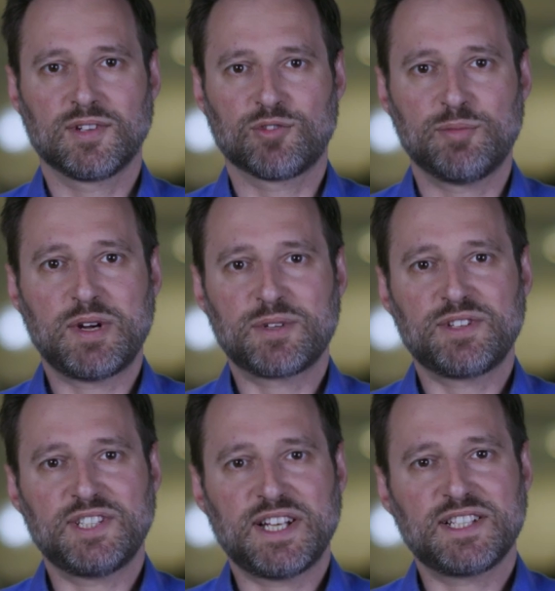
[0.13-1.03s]
Remember
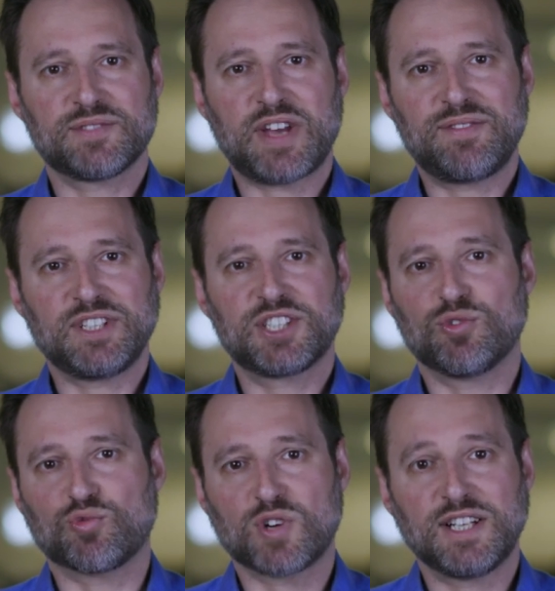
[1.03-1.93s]
the days of having to
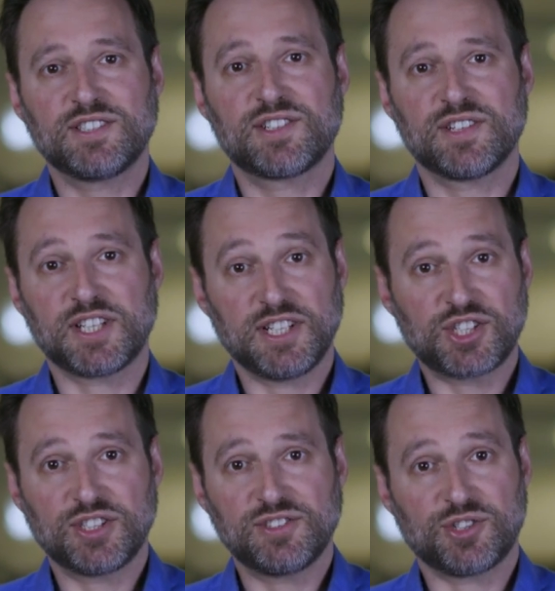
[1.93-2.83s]
run to the
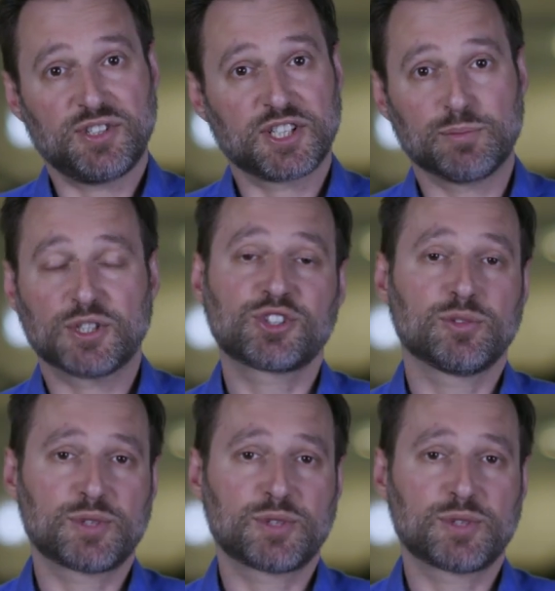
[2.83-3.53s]
kitchen during commercial